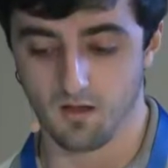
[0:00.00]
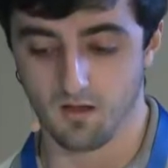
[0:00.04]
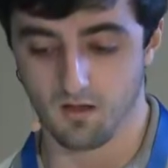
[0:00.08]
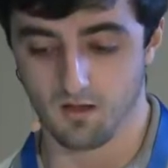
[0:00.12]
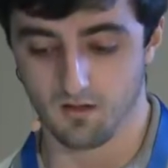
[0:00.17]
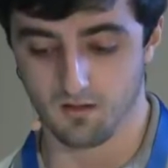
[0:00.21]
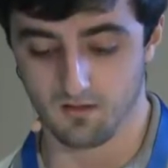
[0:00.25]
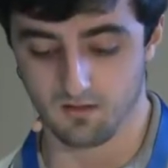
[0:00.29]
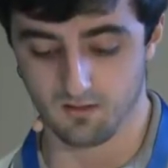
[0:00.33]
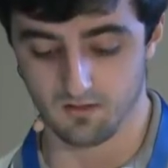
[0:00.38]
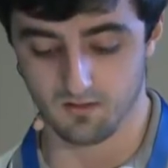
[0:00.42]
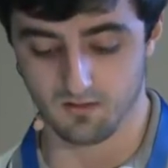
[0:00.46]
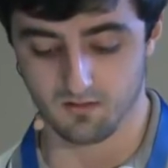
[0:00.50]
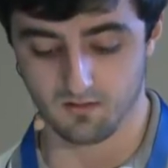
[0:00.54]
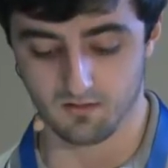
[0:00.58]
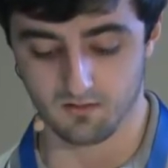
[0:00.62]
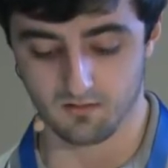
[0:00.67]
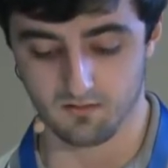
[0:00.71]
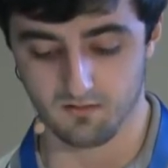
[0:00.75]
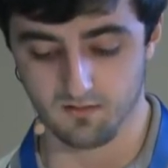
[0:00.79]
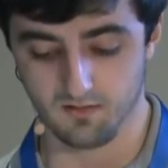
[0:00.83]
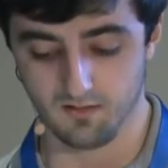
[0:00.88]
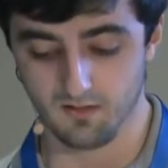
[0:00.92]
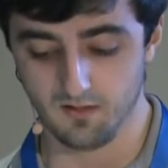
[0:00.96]

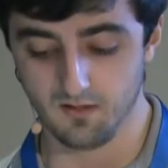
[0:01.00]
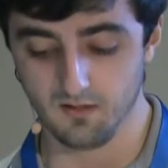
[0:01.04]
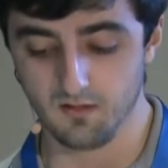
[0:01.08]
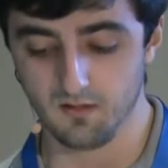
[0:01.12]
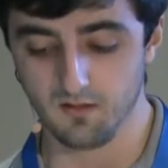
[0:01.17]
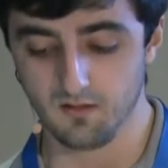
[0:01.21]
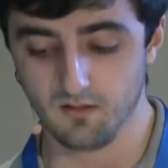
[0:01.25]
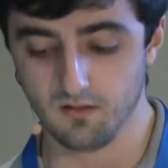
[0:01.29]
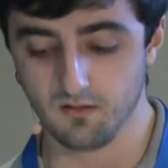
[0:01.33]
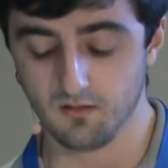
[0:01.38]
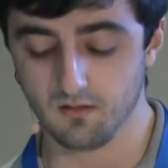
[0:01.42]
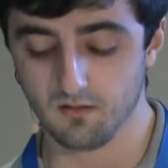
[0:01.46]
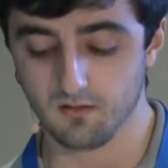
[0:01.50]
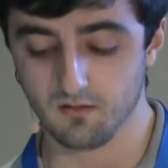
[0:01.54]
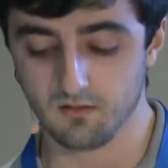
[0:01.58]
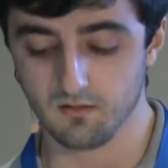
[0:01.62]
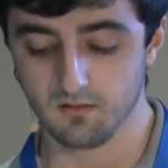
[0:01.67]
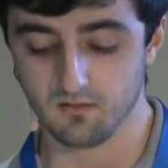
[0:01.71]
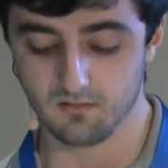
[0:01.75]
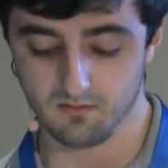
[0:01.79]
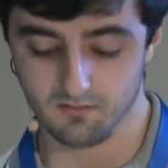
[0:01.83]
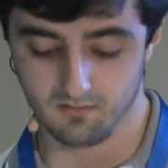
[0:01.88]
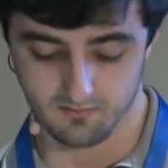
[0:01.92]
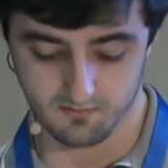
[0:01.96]
The
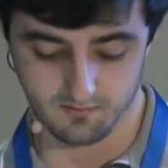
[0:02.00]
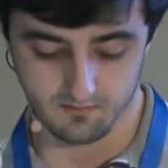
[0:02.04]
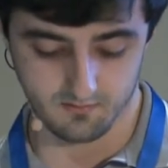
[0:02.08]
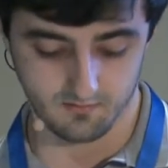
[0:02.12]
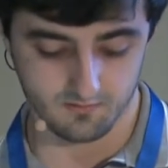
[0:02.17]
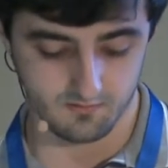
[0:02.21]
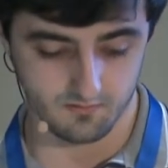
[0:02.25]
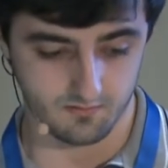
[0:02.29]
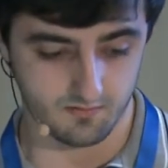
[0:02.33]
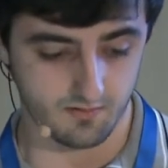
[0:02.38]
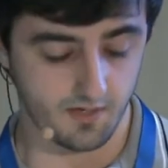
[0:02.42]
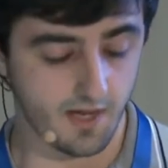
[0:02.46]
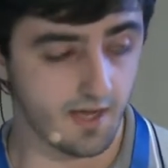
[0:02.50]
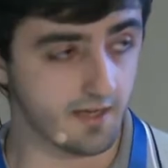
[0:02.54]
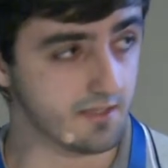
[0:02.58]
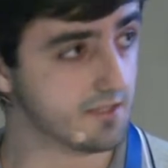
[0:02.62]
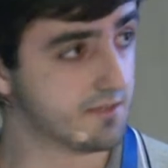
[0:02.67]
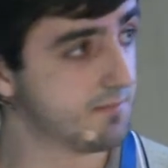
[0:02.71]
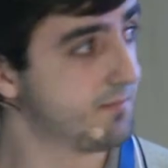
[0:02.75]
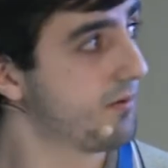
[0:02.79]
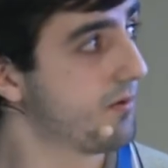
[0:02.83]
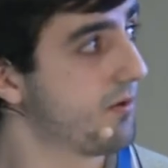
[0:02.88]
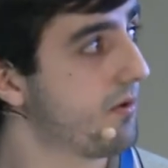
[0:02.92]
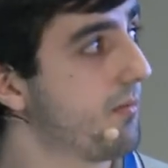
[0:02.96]

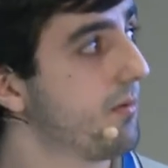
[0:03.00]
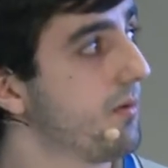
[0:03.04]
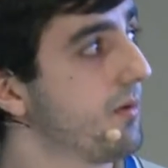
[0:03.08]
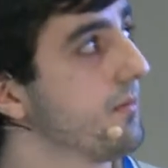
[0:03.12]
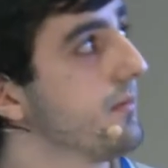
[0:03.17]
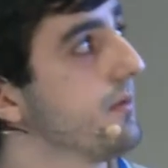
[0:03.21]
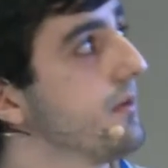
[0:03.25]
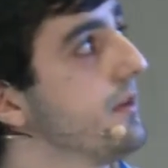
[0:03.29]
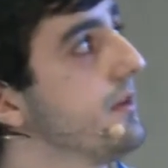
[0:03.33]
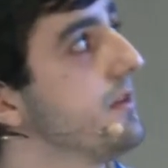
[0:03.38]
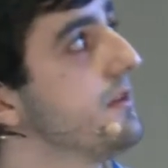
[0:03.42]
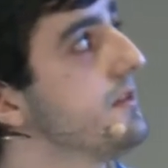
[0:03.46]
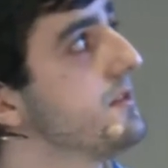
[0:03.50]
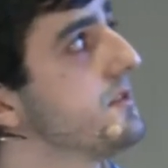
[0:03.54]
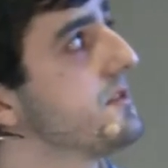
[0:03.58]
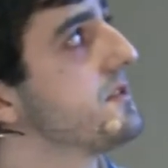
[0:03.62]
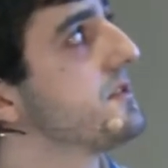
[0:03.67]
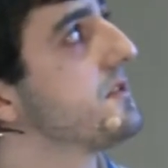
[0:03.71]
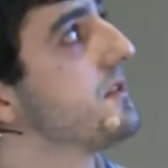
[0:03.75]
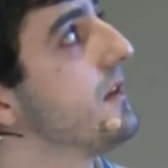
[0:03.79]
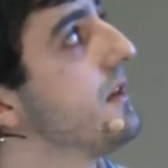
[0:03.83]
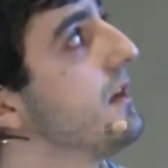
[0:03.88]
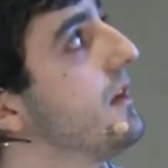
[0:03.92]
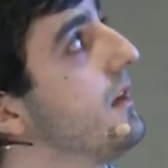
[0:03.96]
next problem
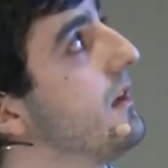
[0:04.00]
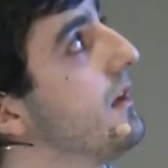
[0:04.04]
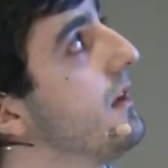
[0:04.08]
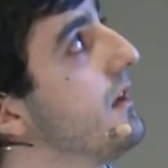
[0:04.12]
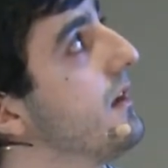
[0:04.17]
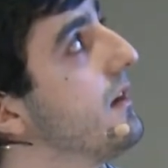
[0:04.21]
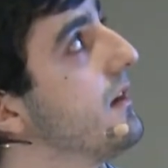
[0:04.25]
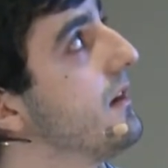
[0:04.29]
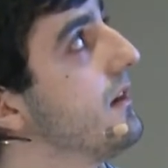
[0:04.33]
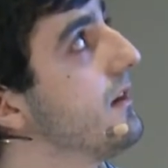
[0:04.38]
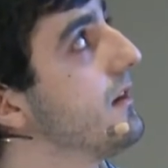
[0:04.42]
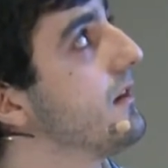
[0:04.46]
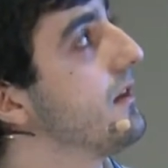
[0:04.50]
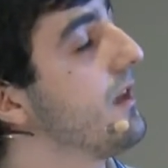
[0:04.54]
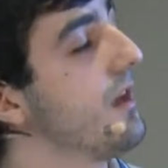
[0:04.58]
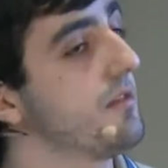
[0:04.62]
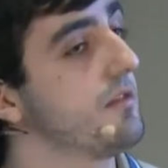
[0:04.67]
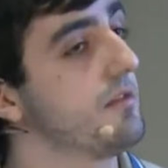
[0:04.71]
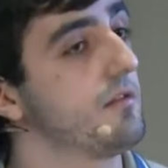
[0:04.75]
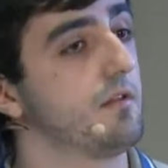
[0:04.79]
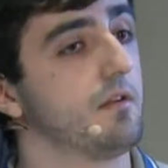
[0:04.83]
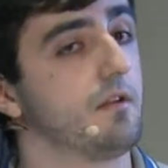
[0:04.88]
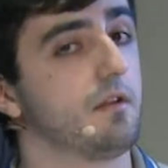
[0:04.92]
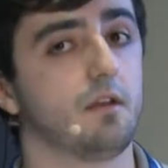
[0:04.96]
is
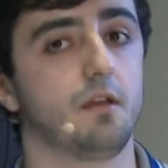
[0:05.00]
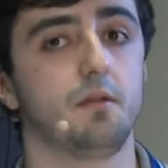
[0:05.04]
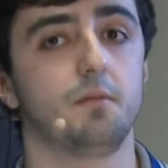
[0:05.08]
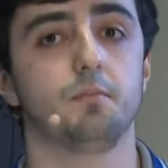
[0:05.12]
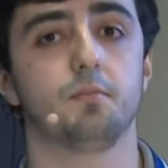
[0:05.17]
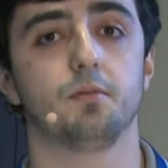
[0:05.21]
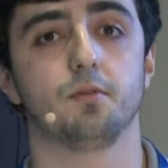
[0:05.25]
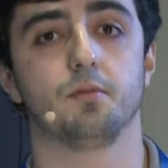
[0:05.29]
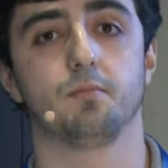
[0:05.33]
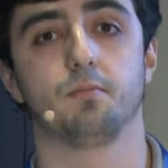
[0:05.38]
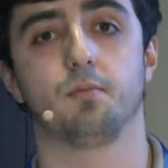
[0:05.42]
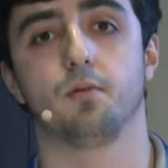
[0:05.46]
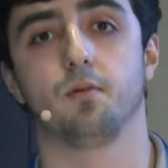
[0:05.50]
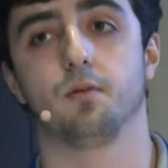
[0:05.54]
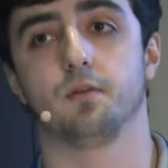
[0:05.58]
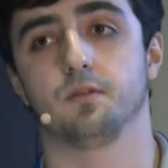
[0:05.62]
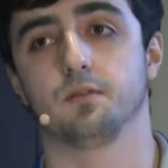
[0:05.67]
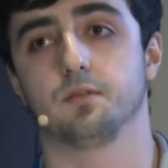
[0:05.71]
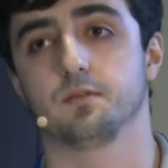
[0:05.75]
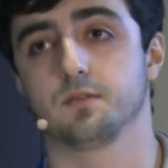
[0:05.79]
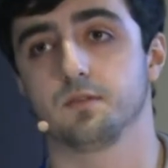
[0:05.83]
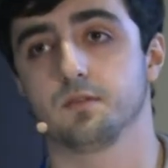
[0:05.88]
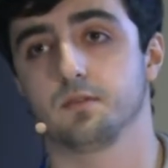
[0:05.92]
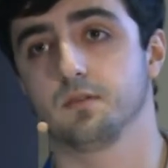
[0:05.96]
gathering input
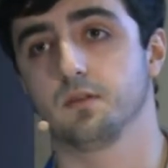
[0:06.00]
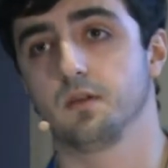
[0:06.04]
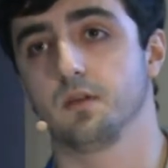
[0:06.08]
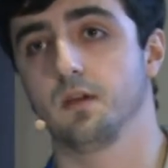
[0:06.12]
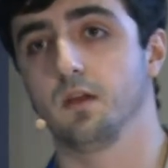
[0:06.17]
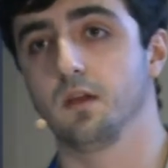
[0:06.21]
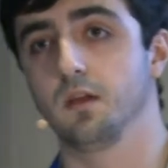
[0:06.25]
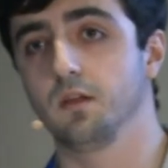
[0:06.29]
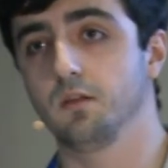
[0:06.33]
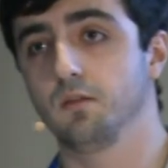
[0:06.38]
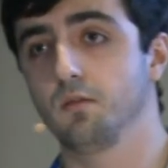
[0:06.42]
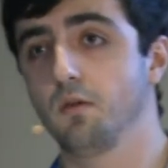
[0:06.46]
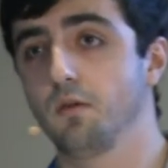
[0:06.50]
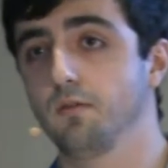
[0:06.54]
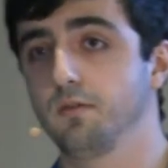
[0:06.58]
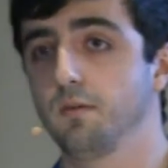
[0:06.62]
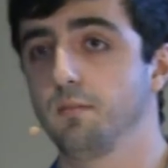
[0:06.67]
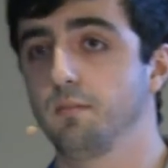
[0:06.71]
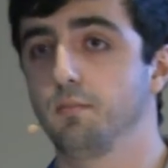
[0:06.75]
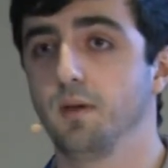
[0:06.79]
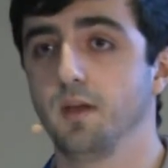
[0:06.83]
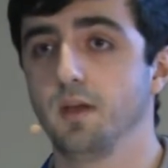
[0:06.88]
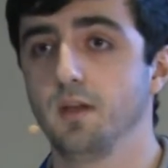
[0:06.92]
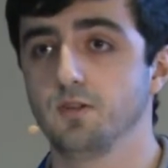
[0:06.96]
points. Not the
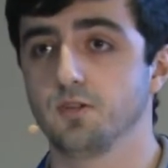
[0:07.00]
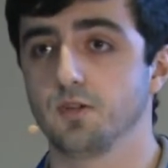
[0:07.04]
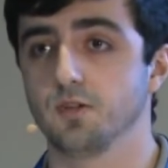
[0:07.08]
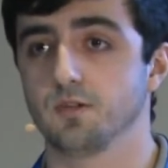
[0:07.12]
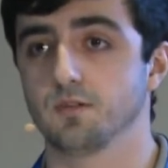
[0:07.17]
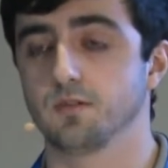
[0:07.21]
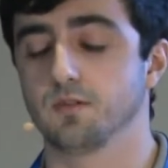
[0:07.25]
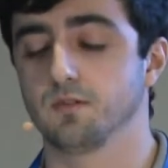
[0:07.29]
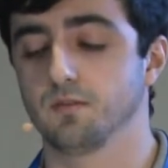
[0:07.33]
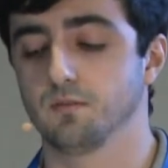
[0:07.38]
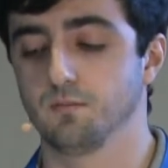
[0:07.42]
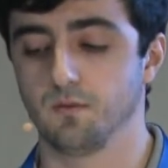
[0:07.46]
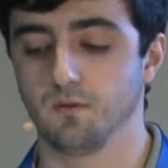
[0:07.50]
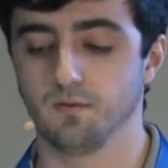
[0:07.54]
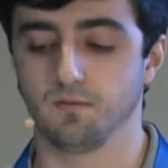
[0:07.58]
pages.